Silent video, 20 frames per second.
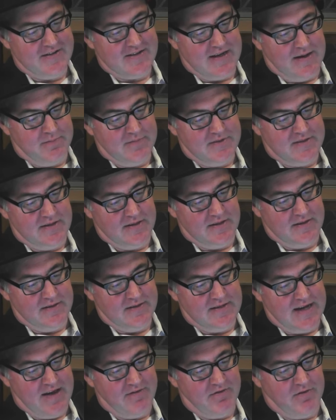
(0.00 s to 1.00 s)
up to
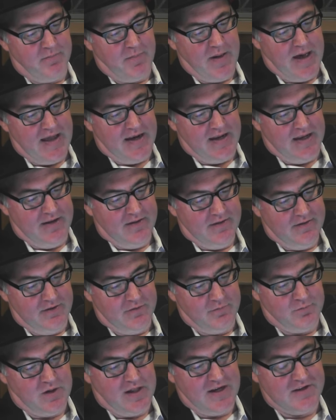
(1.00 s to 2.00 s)
David Batty, who
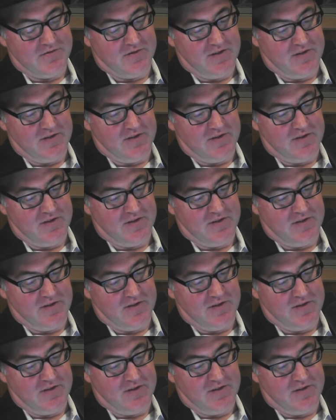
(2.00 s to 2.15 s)
plays for